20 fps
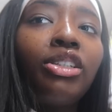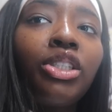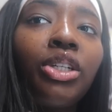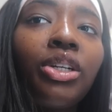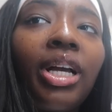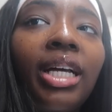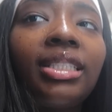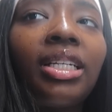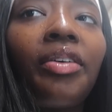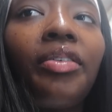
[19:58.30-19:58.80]

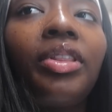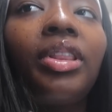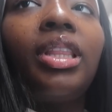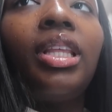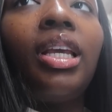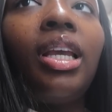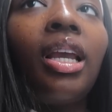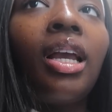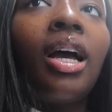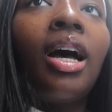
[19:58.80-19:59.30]
show you guys
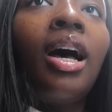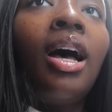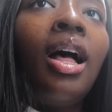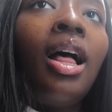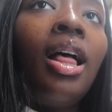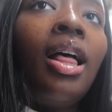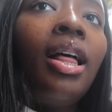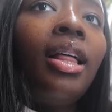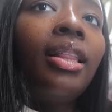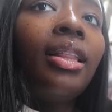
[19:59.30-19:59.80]
everything
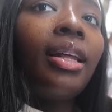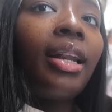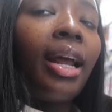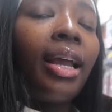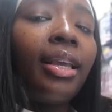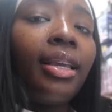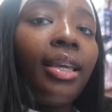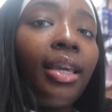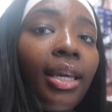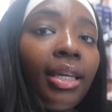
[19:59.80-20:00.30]
that
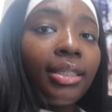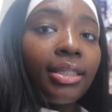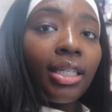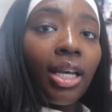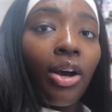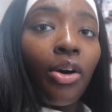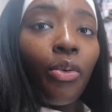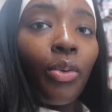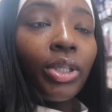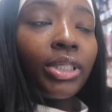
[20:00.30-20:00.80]
i get
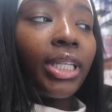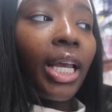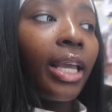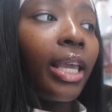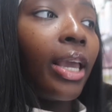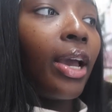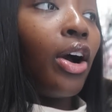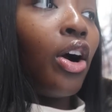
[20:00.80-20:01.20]
once i get